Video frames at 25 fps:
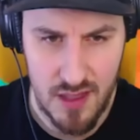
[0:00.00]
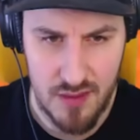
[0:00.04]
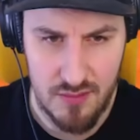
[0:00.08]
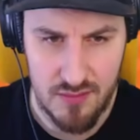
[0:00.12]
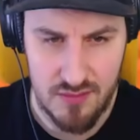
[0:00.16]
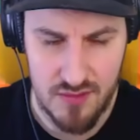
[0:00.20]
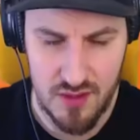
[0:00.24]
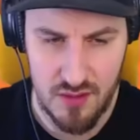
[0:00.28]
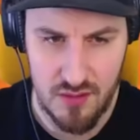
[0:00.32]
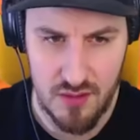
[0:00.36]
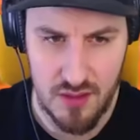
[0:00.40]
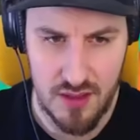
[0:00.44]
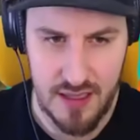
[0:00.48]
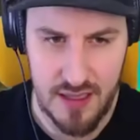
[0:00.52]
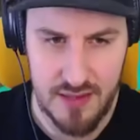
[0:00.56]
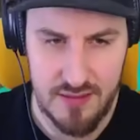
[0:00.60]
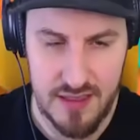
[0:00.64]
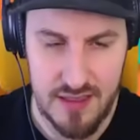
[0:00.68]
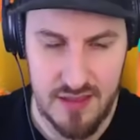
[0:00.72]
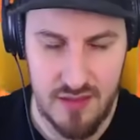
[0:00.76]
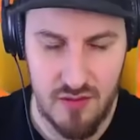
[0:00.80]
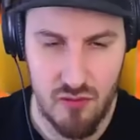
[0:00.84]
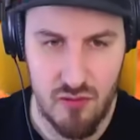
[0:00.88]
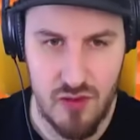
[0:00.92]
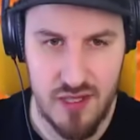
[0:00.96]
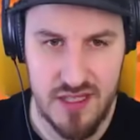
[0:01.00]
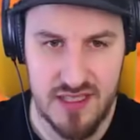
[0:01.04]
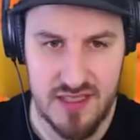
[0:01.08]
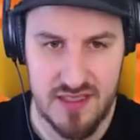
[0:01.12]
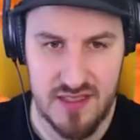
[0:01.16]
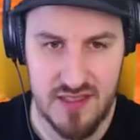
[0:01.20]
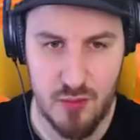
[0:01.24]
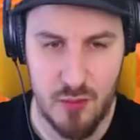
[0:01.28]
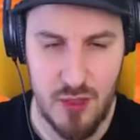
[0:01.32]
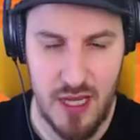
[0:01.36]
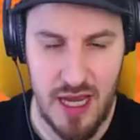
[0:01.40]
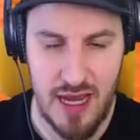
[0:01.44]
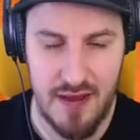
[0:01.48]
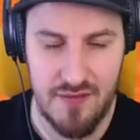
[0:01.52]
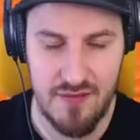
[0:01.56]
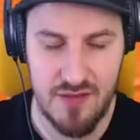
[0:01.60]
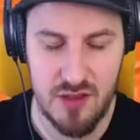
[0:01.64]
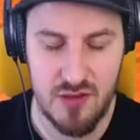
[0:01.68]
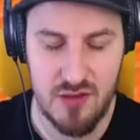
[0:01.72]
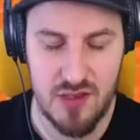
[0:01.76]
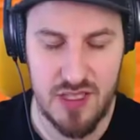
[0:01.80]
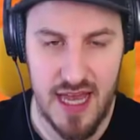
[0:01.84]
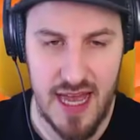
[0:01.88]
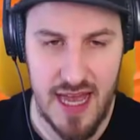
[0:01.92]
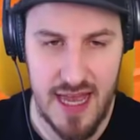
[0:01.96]
Yeah, dude, okay, these are risks we have
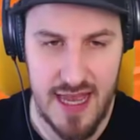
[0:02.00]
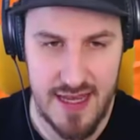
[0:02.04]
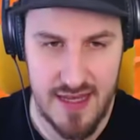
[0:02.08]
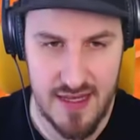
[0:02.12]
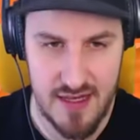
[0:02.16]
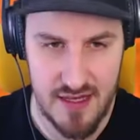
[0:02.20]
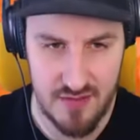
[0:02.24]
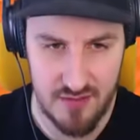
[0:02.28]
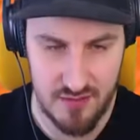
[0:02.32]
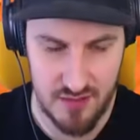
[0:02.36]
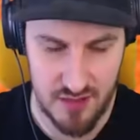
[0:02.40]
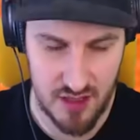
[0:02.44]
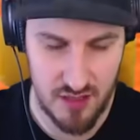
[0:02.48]
to take.